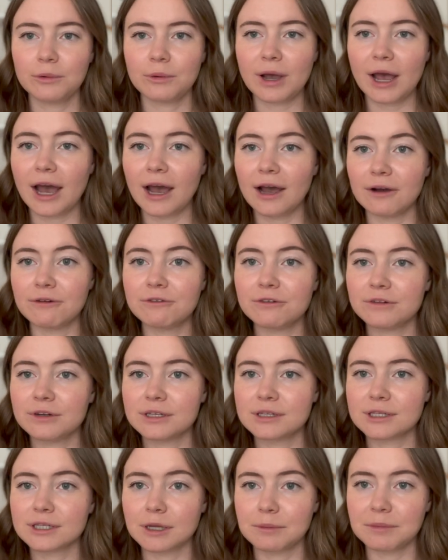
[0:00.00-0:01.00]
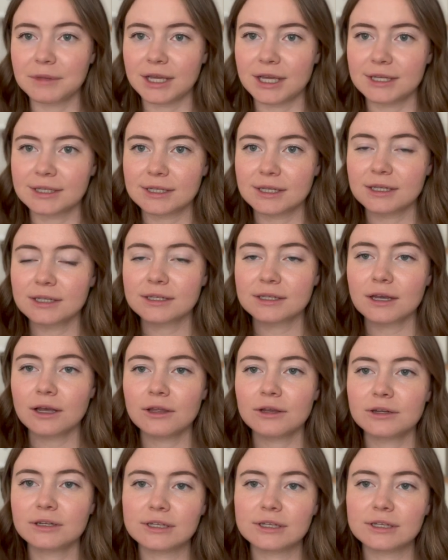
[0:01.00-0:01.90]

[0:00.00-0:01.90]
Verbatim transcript: have some things in this color.